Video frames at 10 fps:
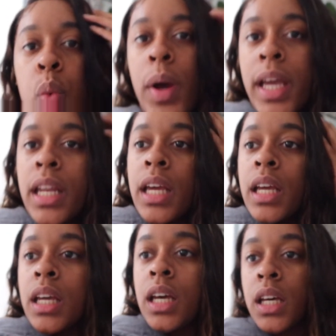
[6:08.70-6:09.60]

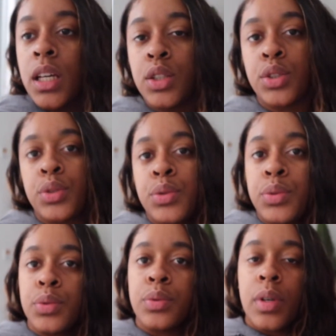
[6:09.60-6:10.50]
waiting
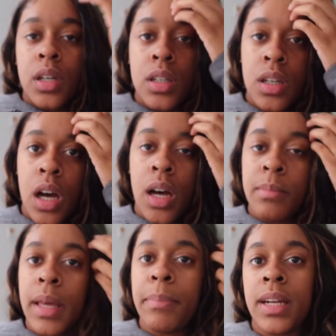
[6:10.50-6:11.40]
to um,
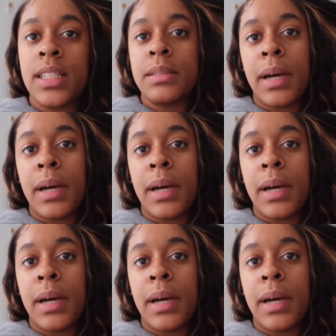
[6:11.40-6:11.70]
get put into my